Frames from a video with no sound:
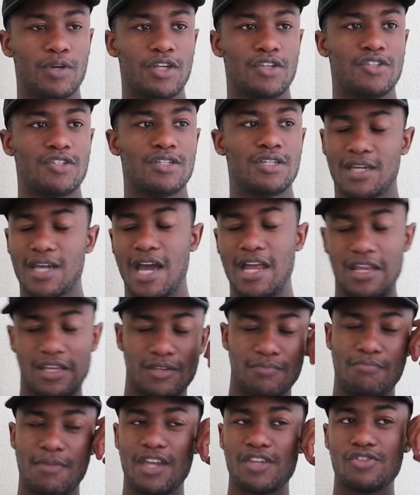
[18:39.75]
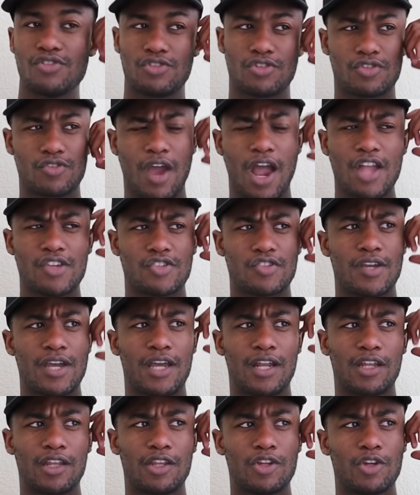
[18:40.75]
which kind of makes you scratch your
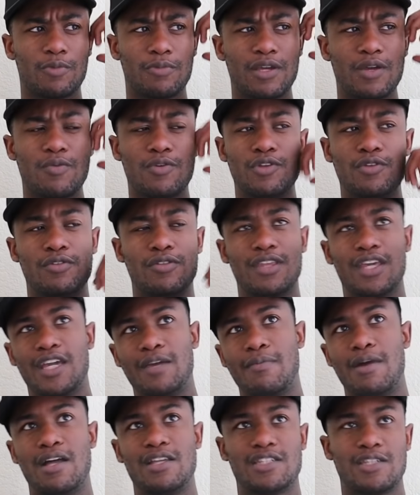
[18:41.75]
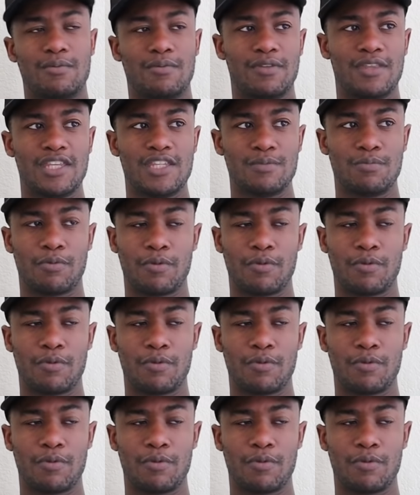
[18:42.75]
head a little bit when you think about some of these